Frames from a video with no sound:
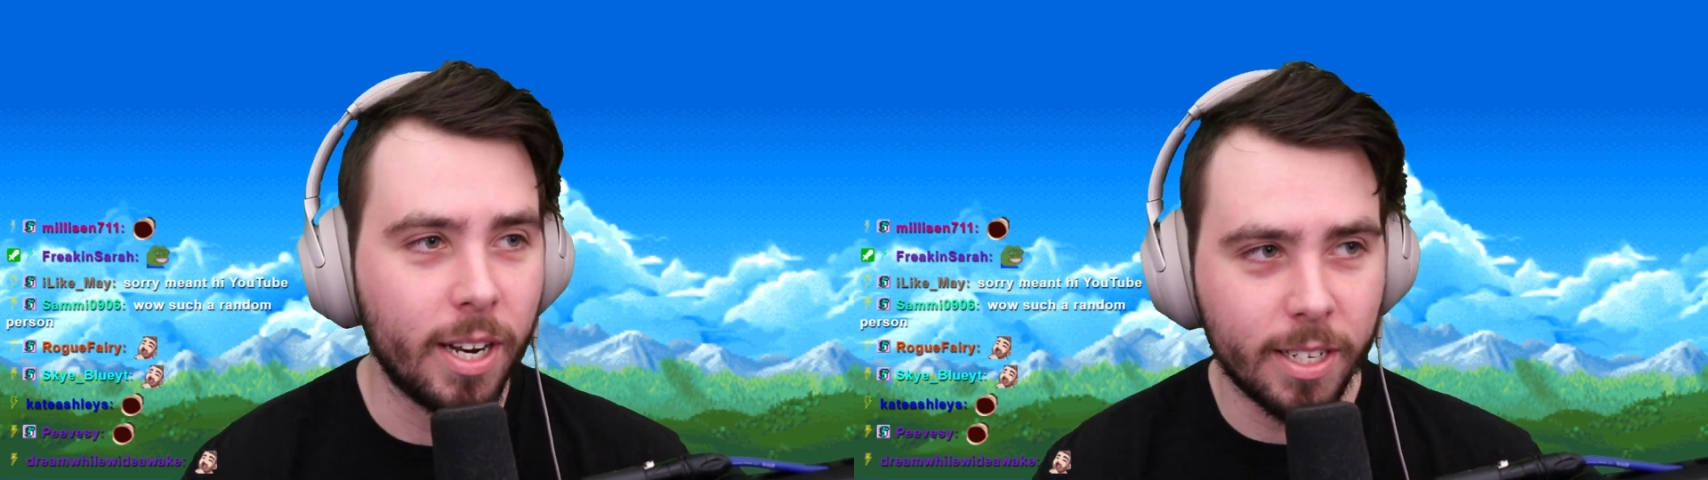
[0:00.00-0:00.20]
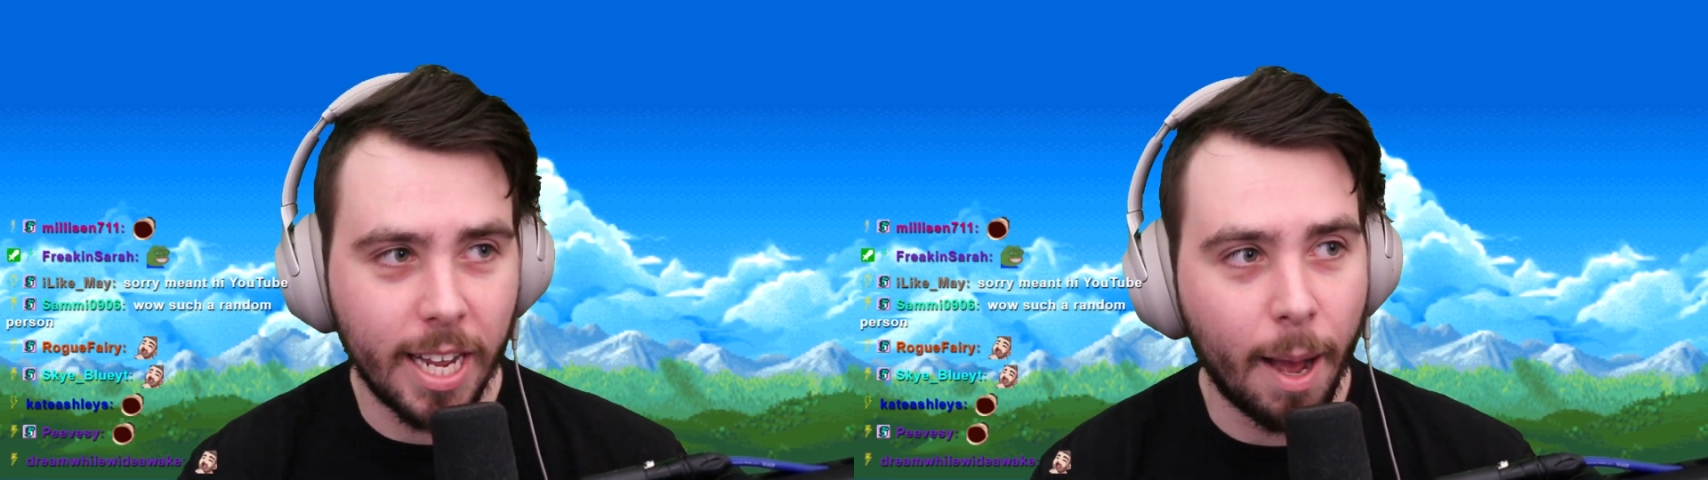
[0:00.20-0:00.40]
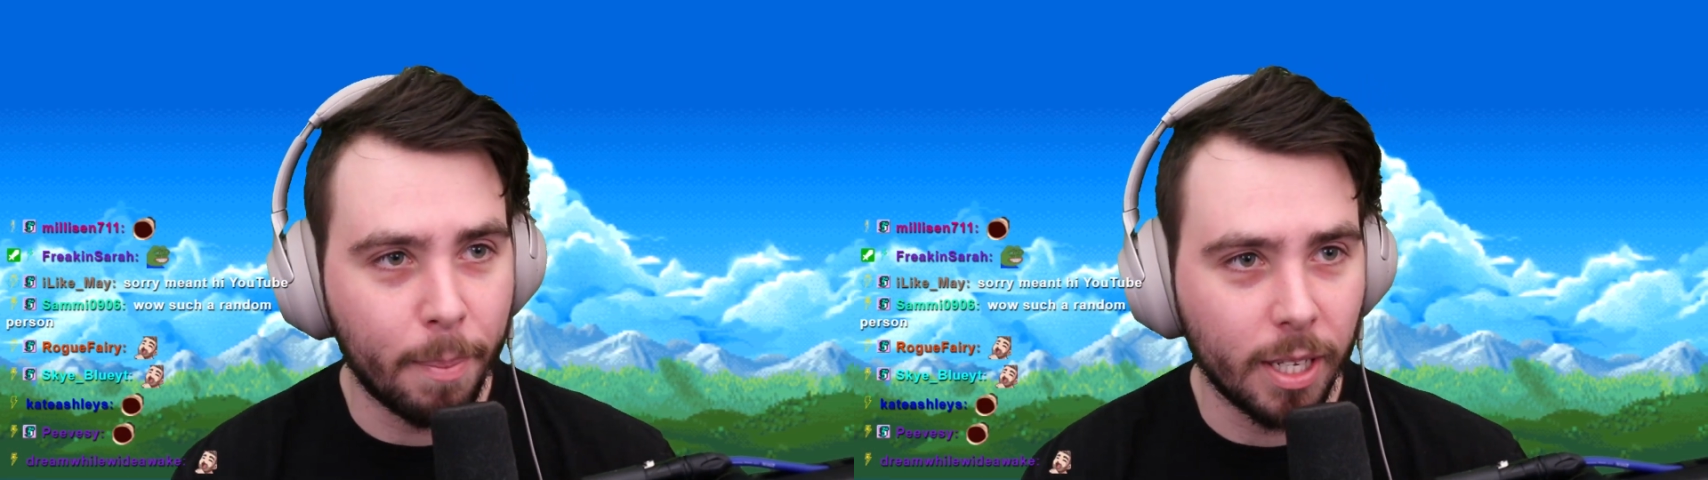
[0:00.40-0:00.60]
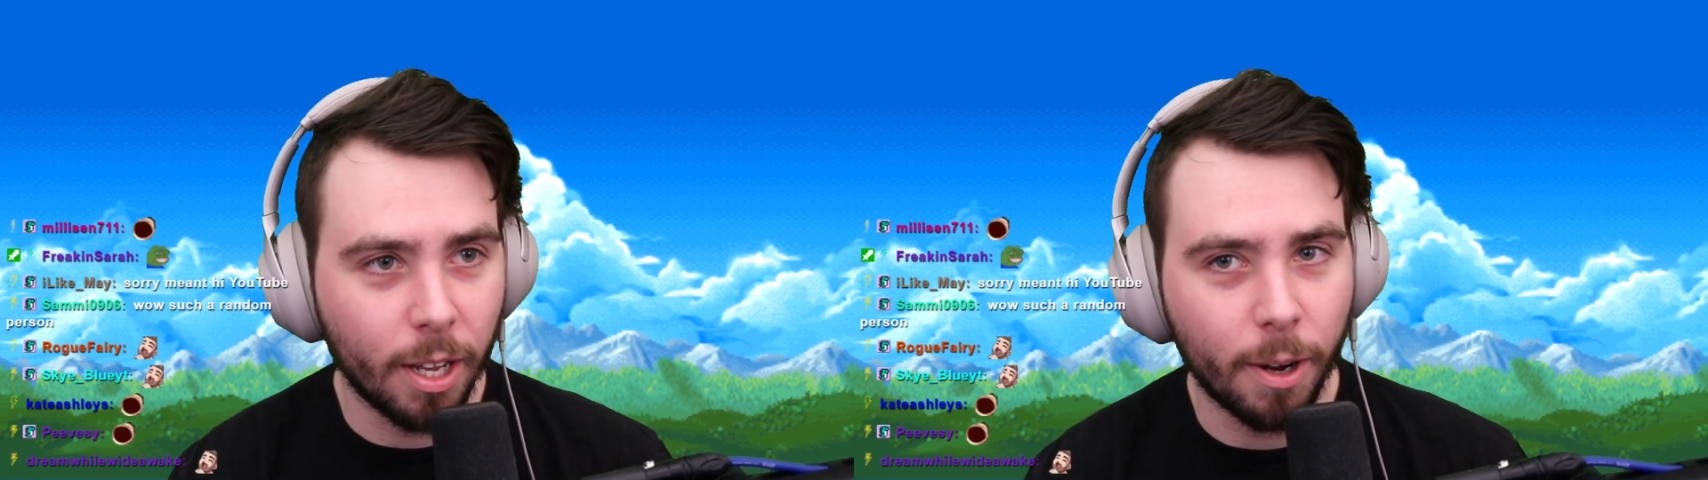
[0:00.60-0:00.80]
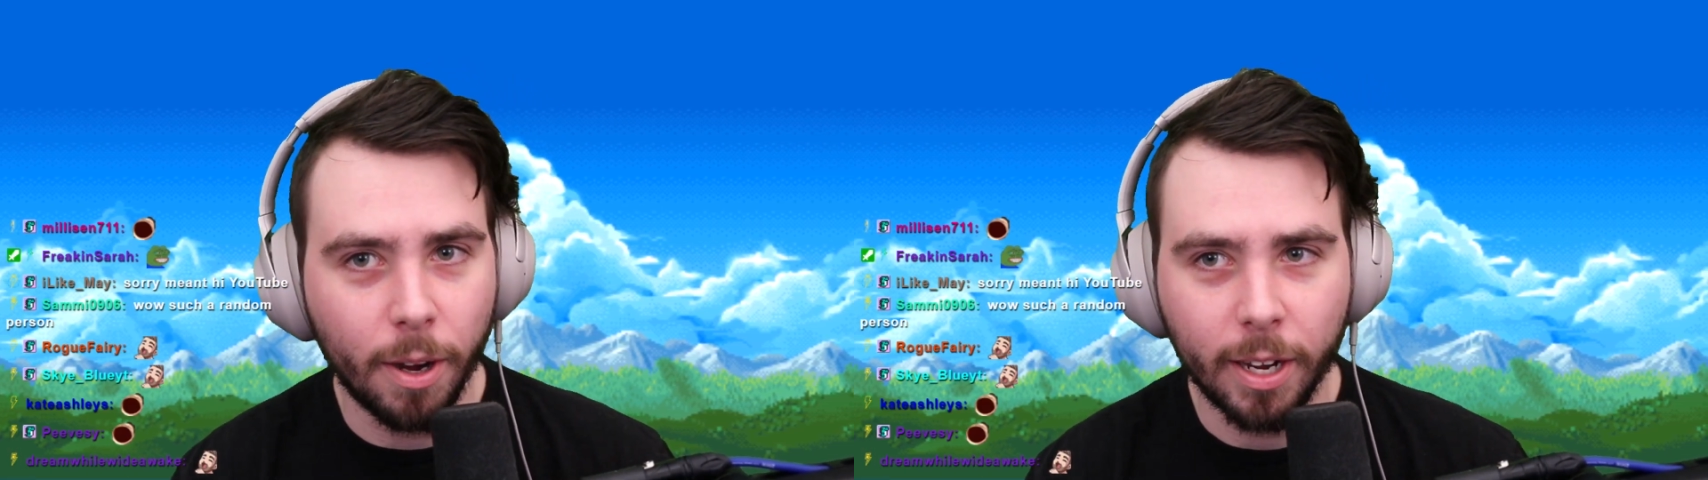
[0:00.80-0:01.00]
it down
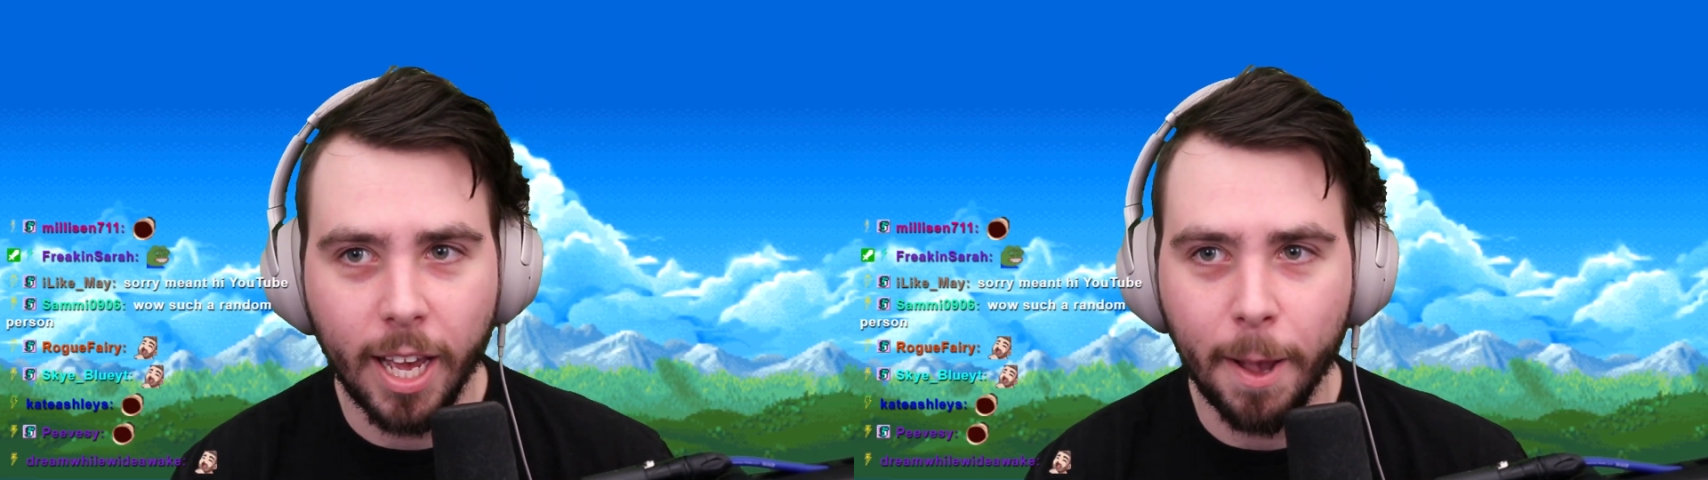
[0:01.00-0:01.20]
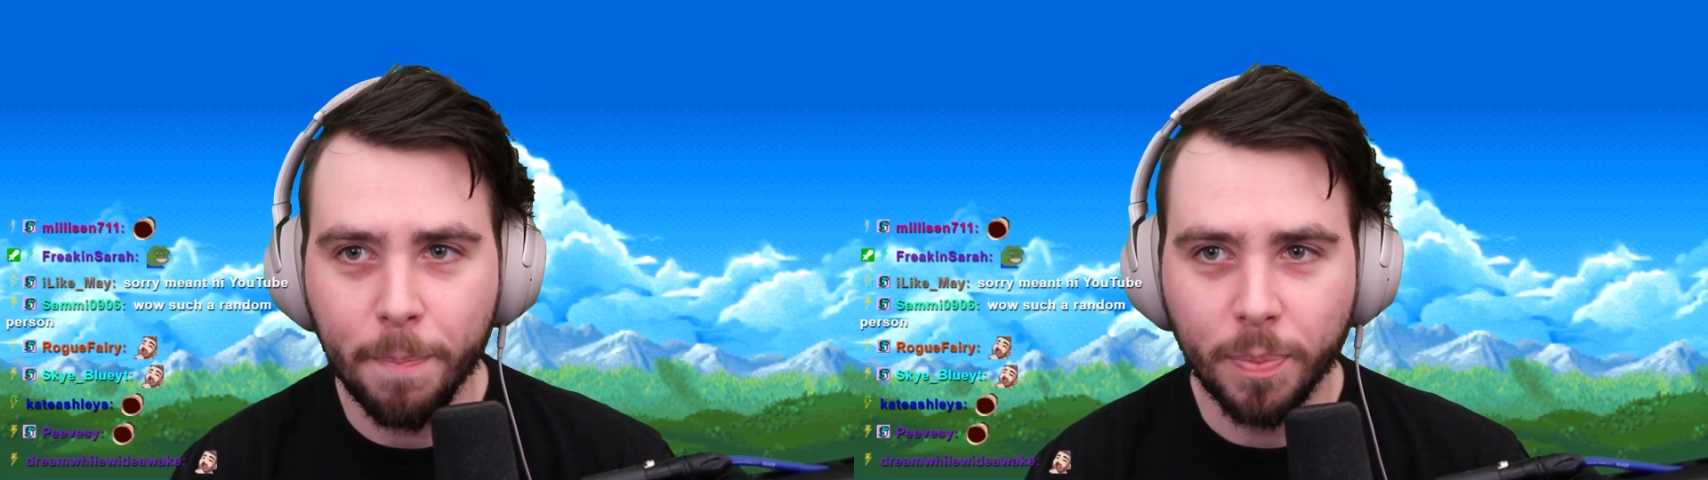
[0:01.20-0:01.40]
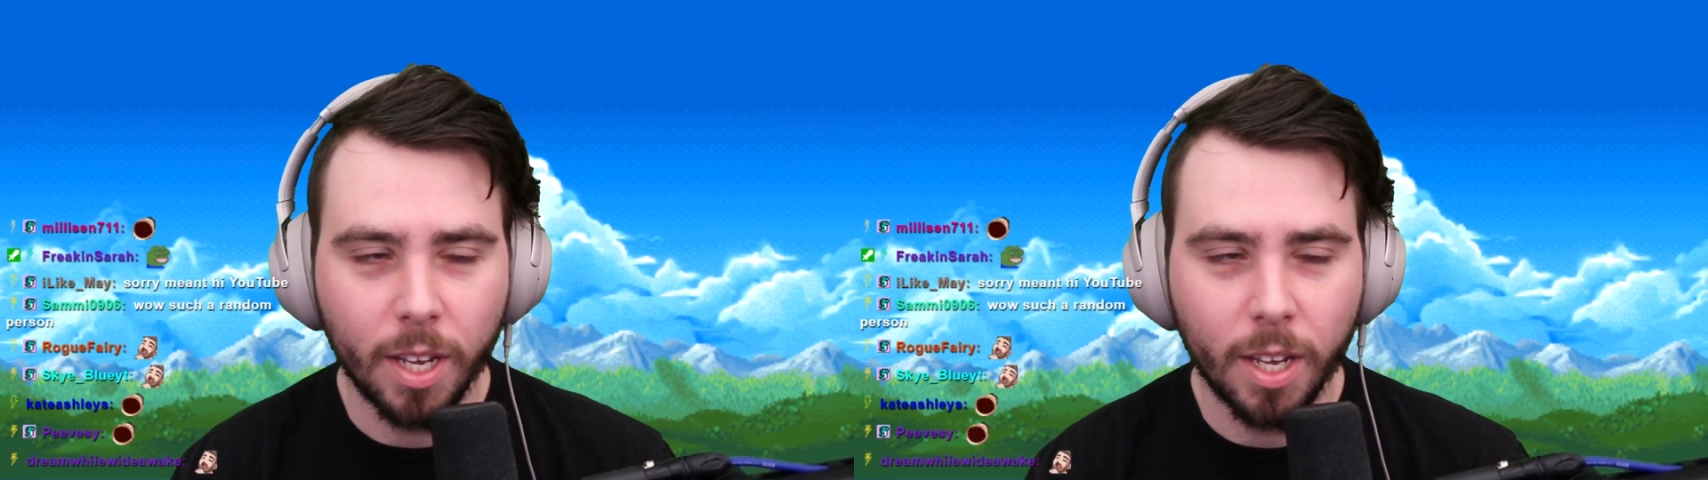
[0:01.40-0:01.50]
below, okay?